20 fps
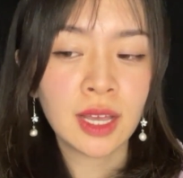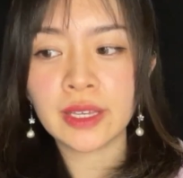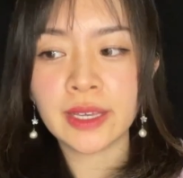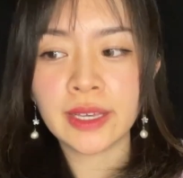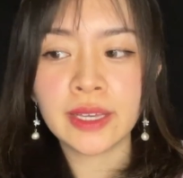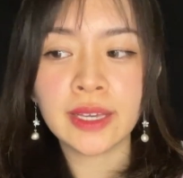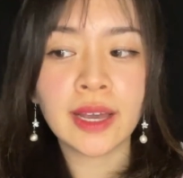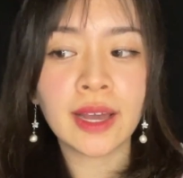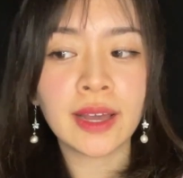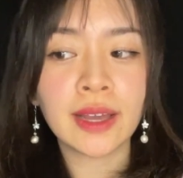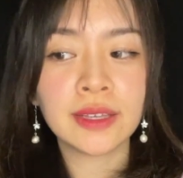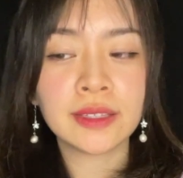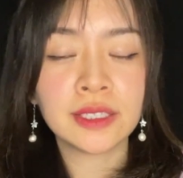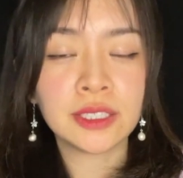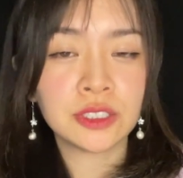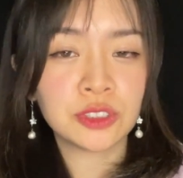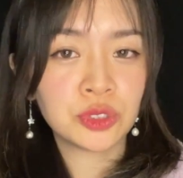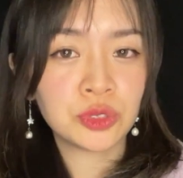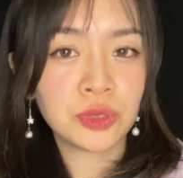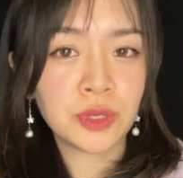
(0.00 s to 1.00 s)
AI
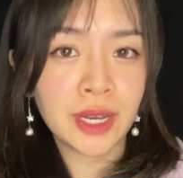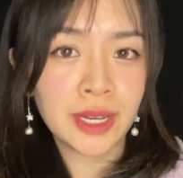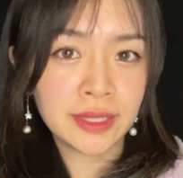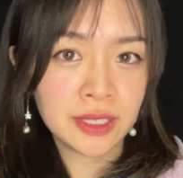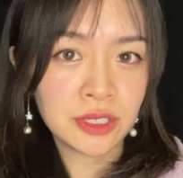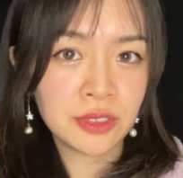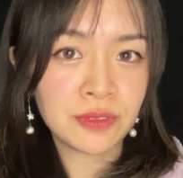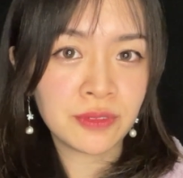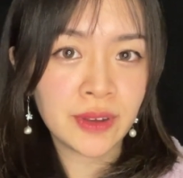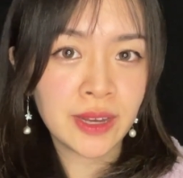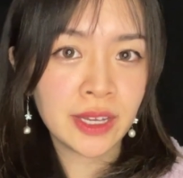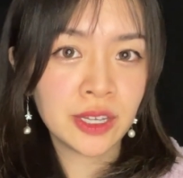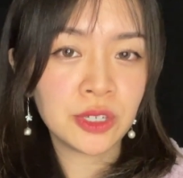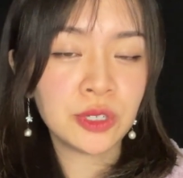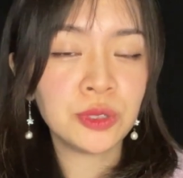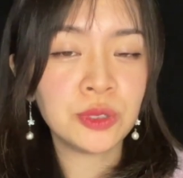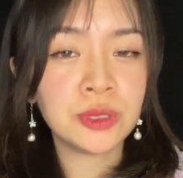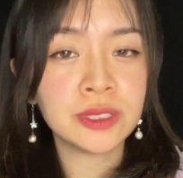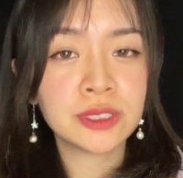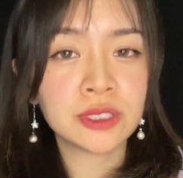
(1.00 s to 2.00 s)
needs to identify
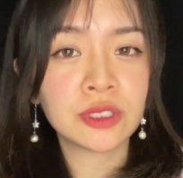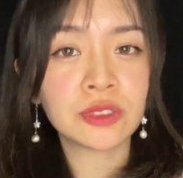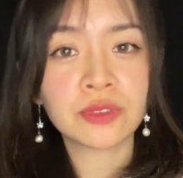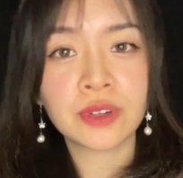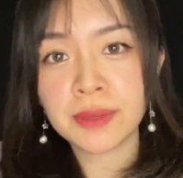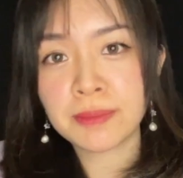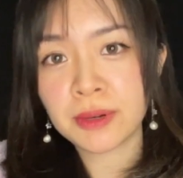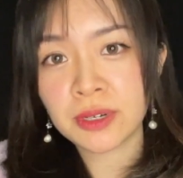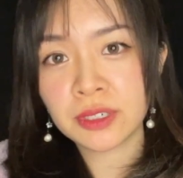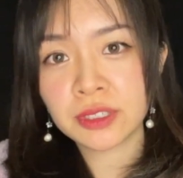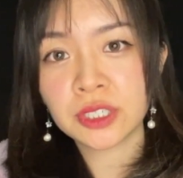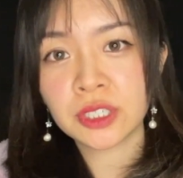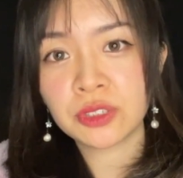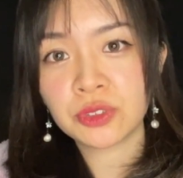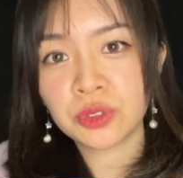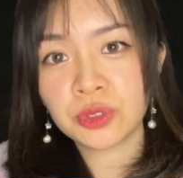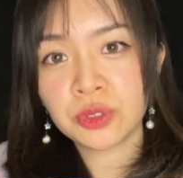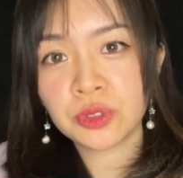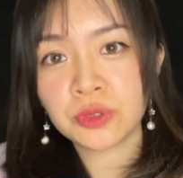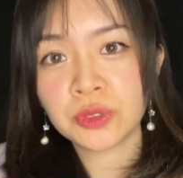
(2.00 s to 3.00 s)
who is the right person
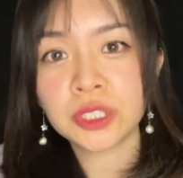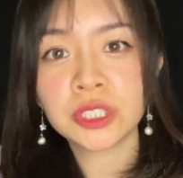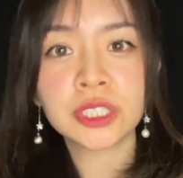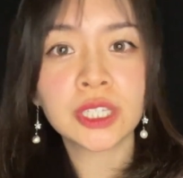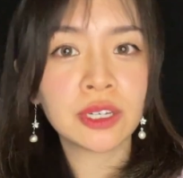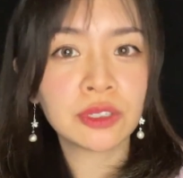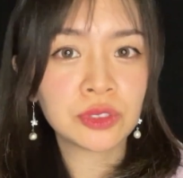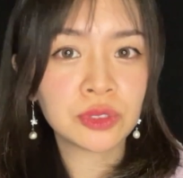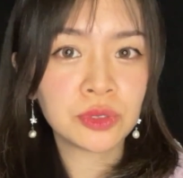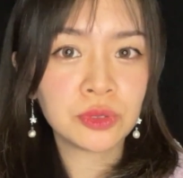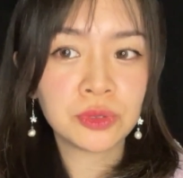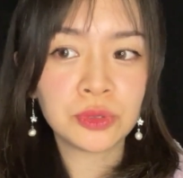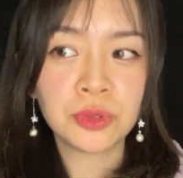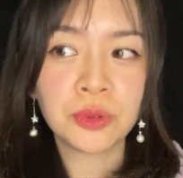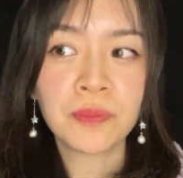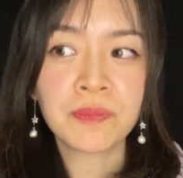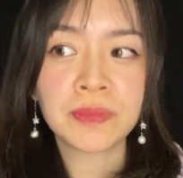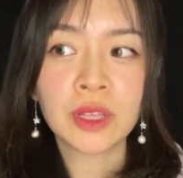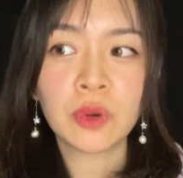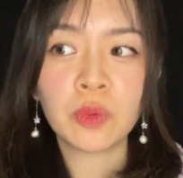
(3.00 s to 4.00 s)
to reach out to,
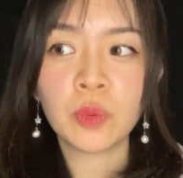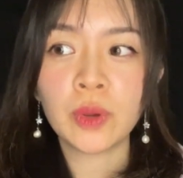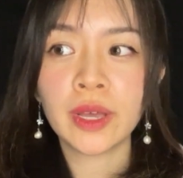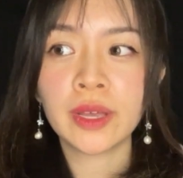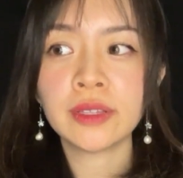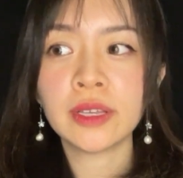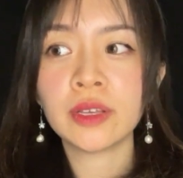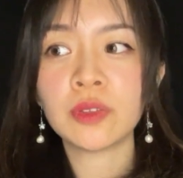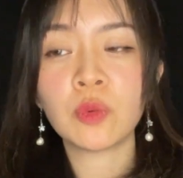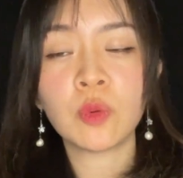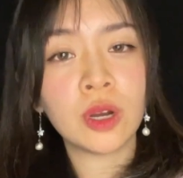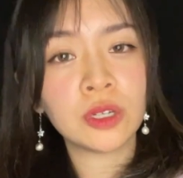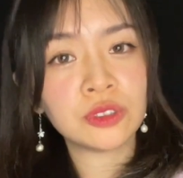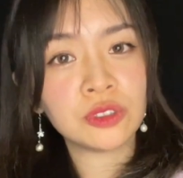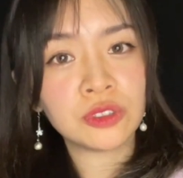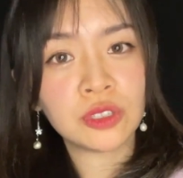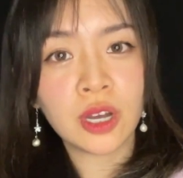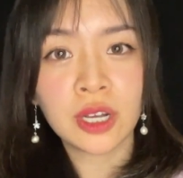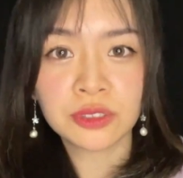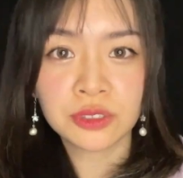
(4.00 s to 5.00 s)
when and what to
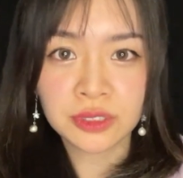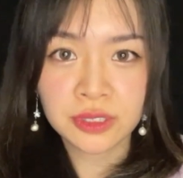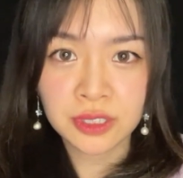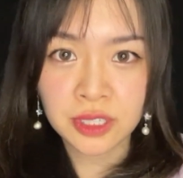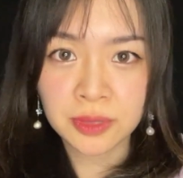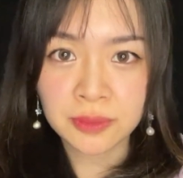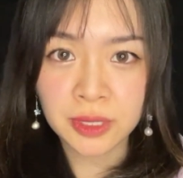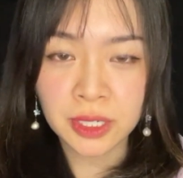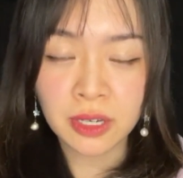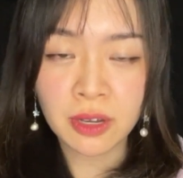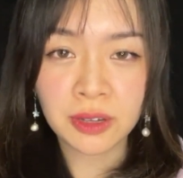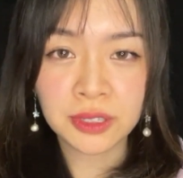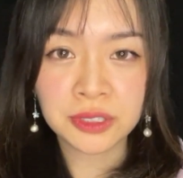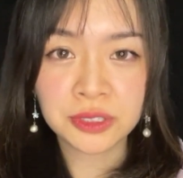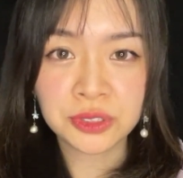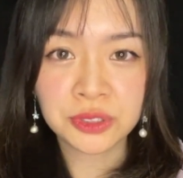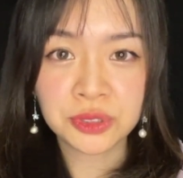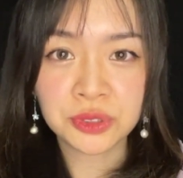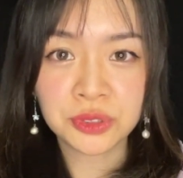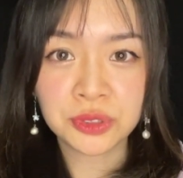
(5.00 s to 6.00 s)
talk to them in order
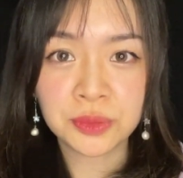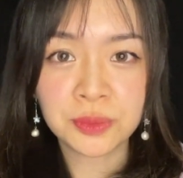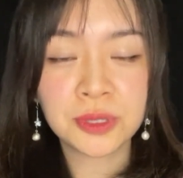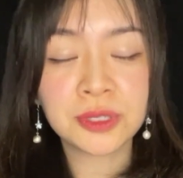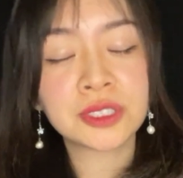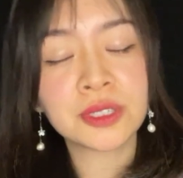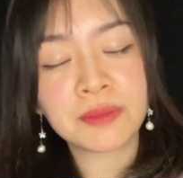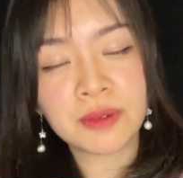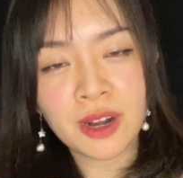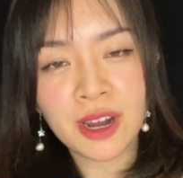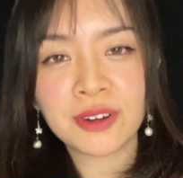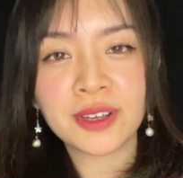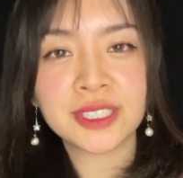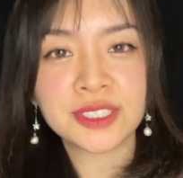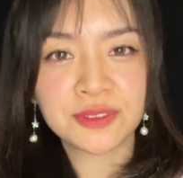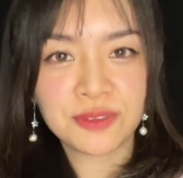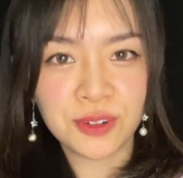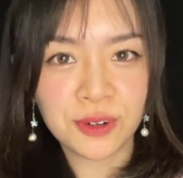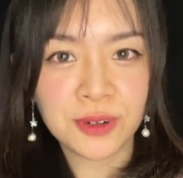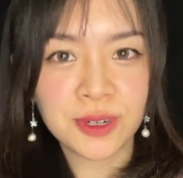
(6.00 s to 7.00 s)
to push a progress
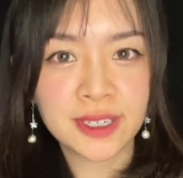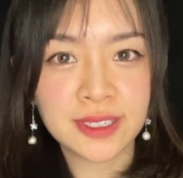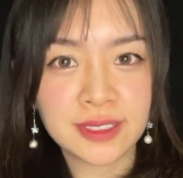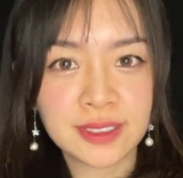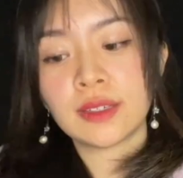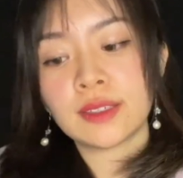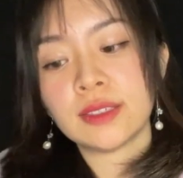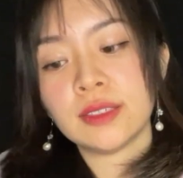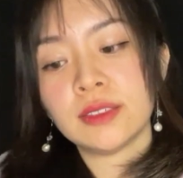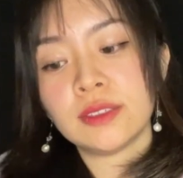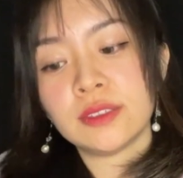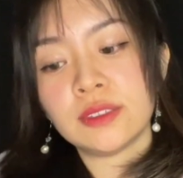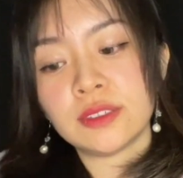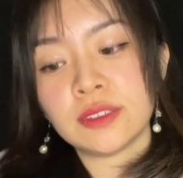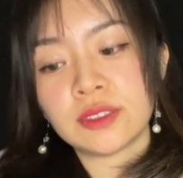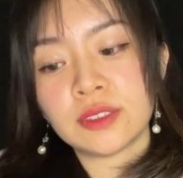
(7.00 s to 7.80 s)
forward because,